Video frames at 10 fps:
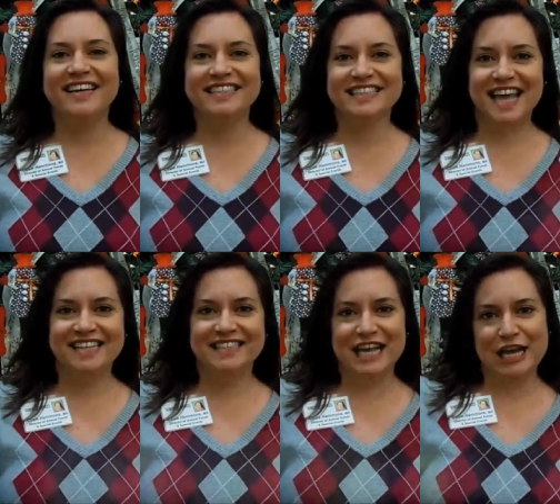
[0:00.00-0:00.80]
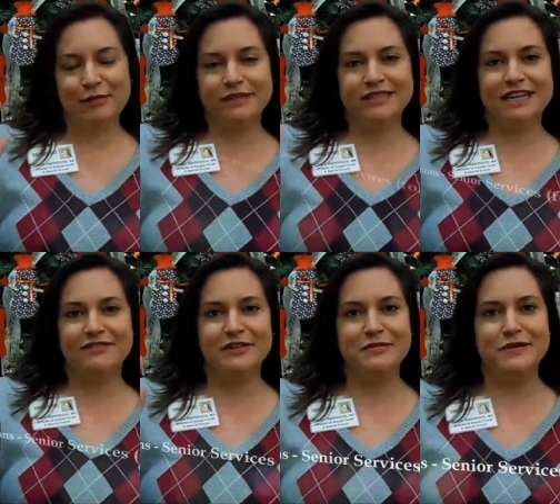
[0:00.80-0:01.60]
Hi, it's Casey Hammonds,
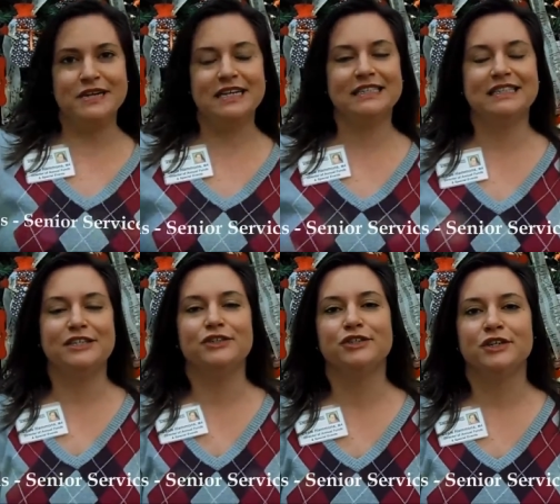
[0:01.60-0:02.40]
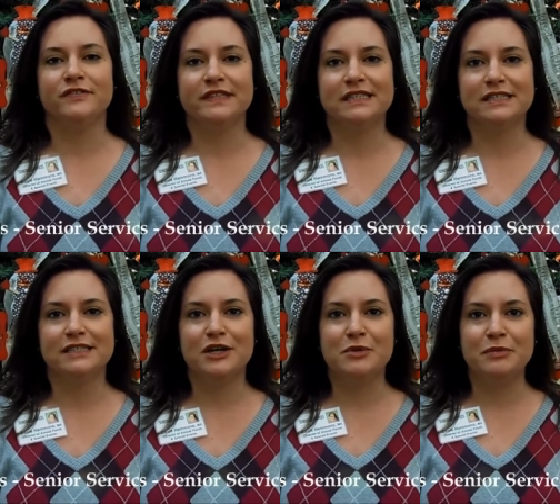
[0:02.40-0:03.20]
everyone at Senior
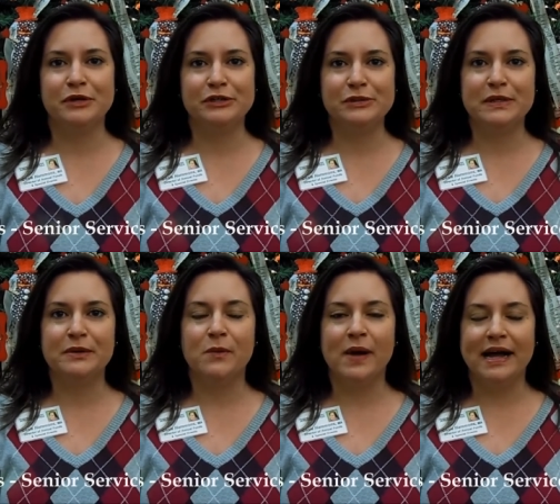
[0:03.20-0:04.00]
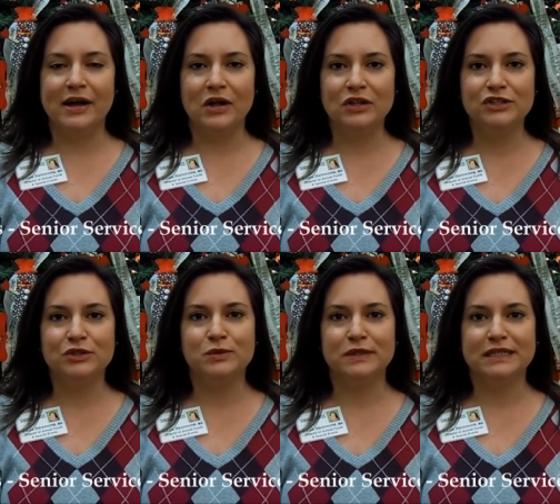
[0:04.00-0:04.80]
Services. Hope you're doing well.
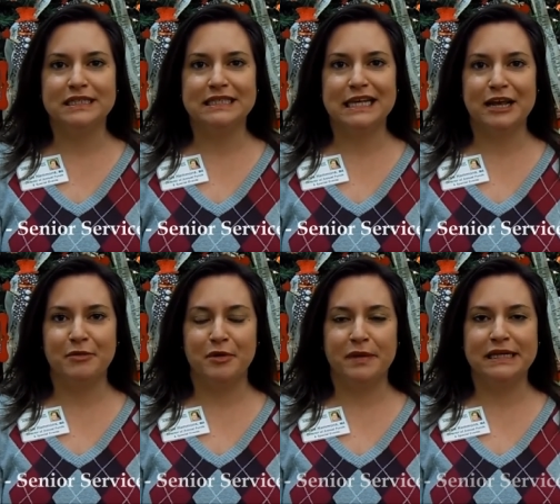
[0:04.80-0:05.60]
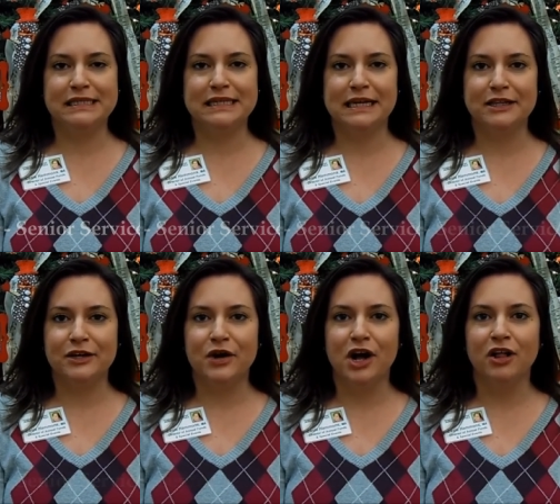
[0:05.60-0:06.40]
Just wanted to take a moment and say
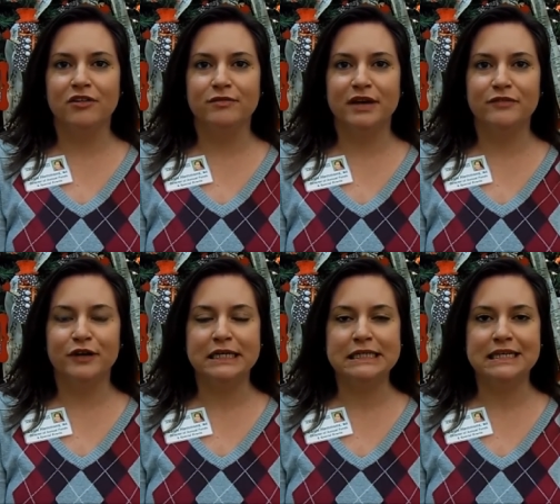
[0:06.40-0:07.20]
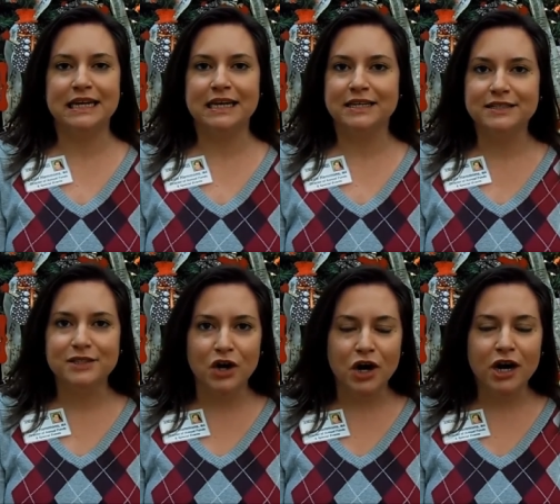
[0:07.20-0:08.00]
hello to all of my friends at
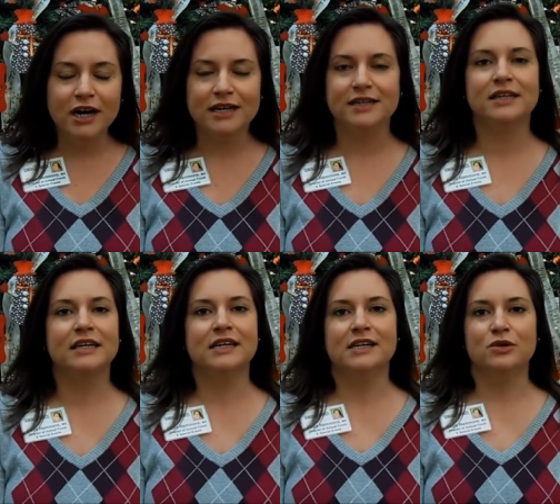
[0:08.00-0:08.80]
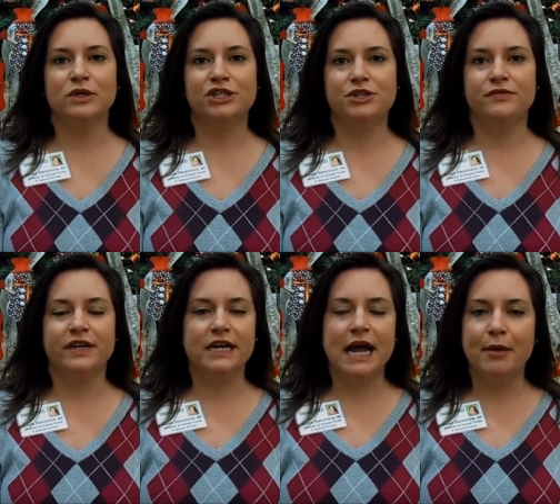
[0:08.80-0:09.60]
ESR and wish you a
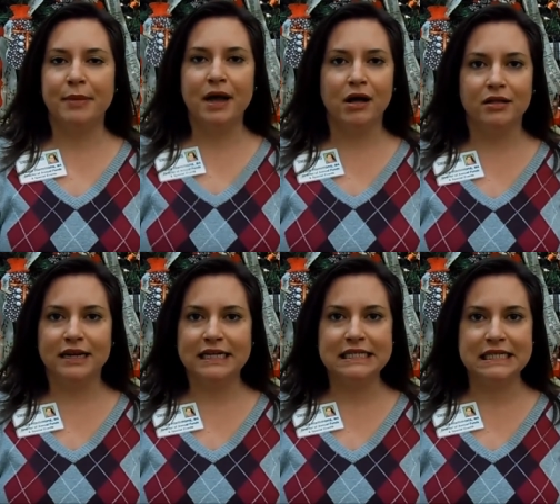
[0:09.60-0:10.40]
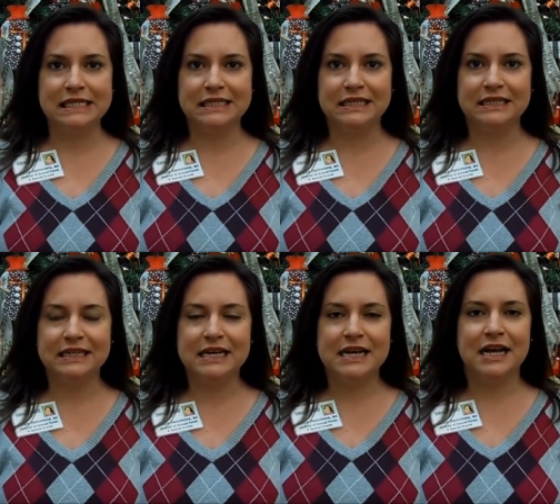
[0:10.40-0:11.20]
very happy holiday season.